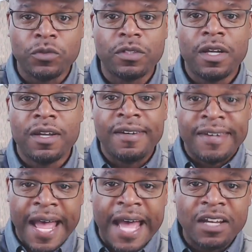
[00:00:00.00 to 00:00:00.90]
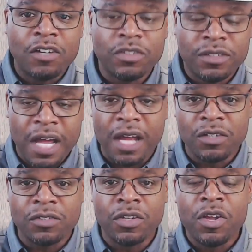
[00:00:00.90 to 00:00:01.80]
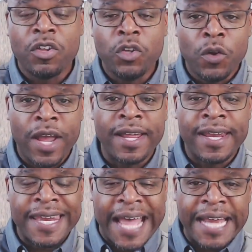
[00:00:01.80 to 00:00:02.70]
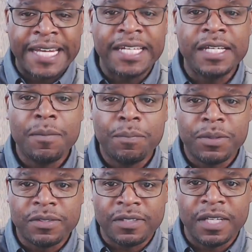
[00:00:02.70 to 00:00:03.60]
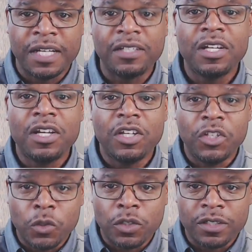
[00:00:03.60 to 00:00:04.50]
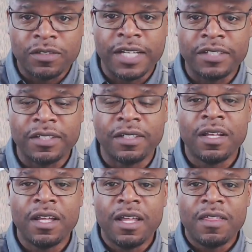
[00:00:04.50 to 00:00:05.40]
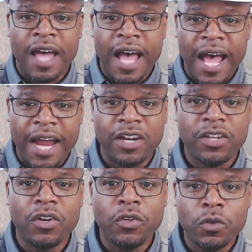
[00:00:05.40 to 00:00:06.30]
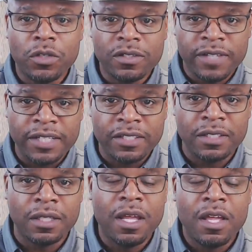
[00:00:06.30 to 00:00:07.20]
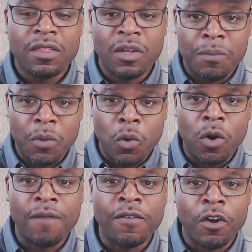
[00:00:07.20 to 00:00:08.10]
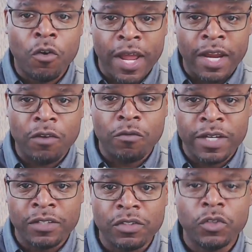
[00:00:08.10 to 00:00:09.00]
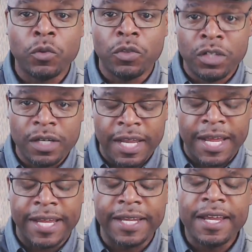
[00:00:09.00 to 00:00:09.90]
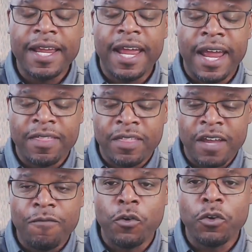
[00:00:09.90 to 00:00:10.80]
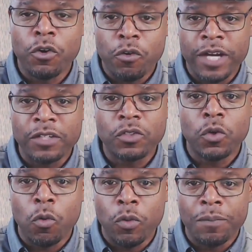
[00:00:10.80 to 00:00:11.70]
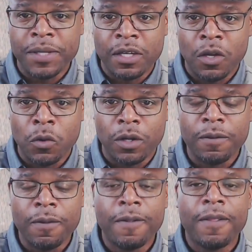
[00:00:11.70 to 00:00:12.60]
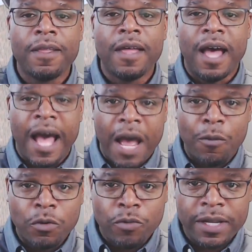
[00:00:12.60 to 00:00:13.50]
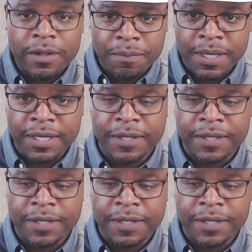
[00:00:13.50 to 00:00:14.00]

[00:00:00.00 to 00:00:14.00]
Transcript: $900, you're at a 90% utilization. The higher your utilization, the more of a credit risk you look like, and therefore your credit score will be lower. I would recommend